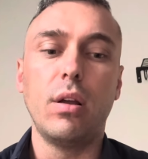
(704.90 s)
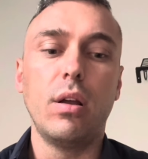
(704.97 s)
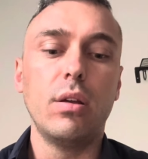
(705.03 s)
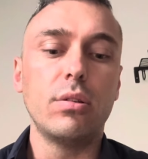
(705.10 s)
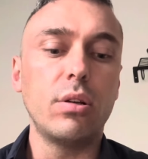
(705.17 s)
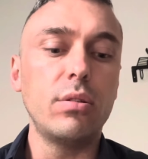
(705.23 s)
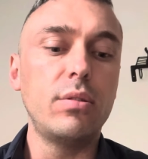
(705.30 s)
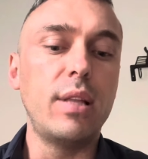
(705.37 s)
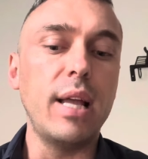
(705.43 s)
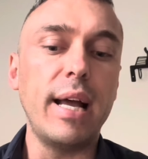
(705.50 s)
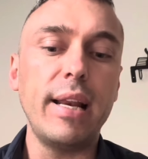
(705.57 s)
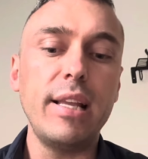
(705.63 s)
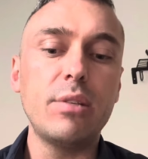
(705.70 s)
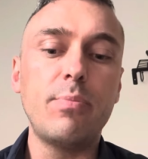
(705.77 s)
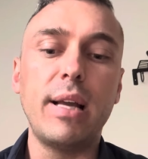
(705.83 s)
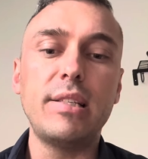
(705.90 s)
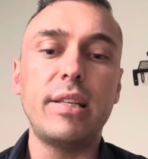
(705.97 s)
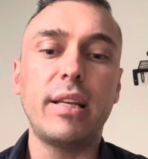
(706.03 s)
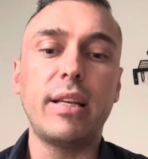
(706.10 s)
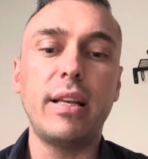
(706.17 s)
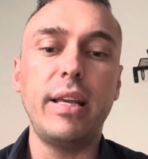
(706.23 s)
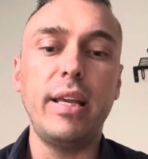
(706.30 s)
So that is
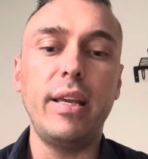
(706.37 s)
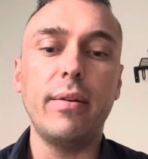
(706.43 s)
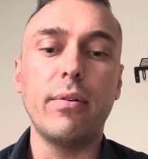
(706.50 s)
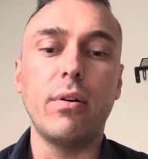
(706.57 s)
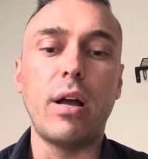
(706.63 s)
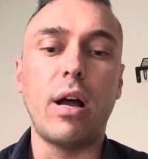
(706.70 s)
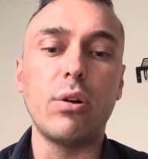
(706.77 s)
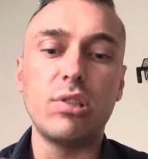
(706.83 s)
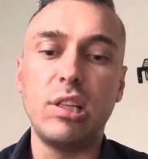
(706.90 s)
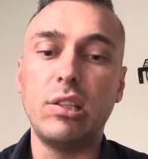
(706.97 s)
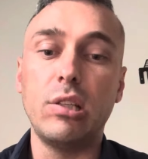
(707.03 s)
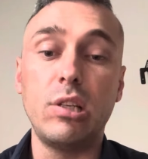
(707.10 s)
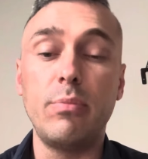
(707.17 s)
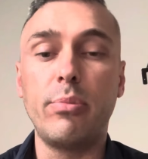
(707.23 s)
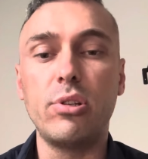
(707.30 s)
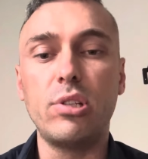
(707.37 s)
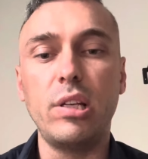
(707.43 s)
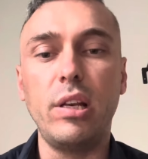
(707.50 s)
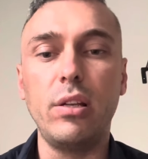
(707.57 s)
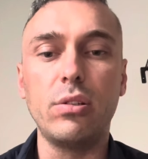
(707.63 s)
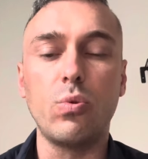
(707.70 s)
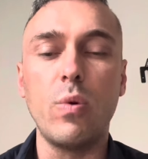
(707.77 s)
basically how sentencing
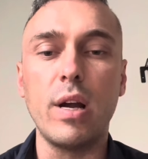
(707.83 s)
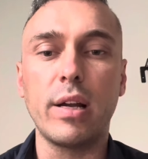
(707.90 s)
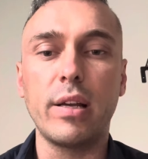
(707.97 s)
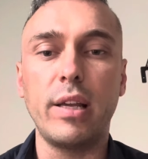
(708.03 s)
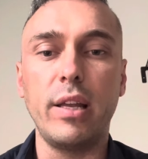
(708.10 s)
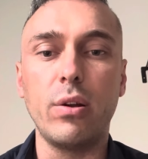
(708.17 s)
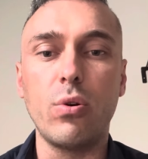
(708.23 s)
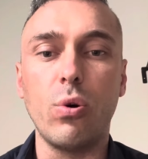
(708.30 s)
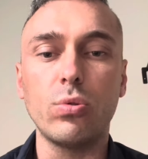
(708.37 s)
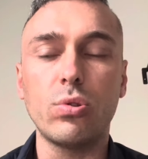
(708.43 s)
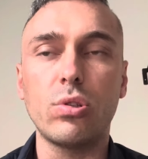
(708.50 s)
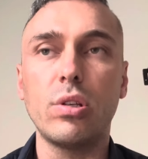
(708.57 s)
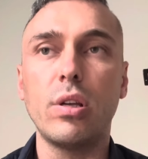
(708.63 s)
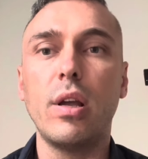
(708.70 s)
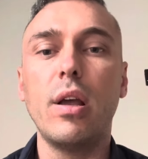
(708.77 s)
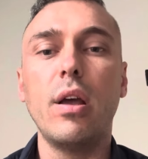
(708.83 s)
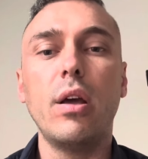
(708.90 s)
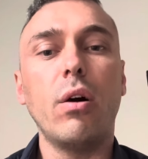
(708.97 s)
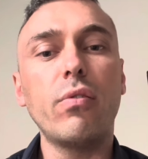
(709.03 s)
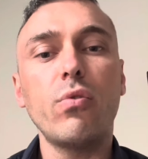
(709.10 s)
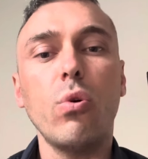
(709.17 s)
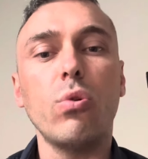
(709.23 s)
proceedings work in courts.
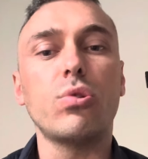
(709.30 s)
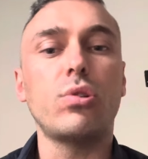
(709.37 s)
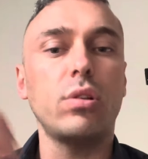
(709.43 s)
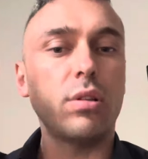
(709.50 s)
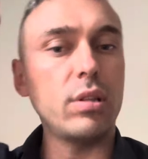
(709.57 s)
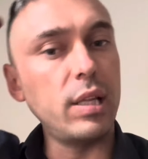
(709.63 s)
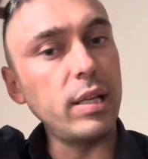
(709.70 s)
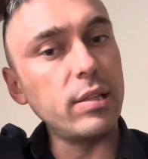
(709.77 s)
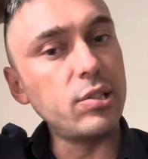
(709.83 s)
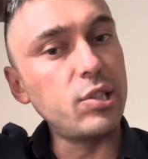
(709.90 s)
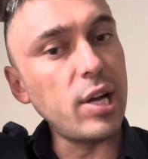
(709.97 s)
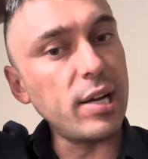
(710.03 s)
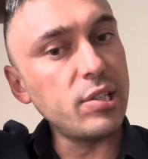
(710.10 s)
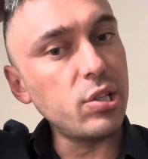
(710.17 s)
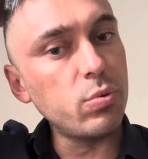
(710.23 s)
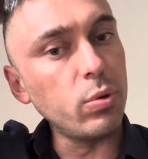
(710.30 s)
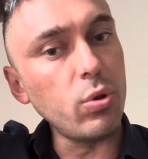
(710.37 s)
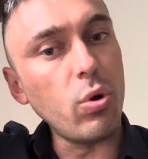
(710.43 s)
Of course, the judges will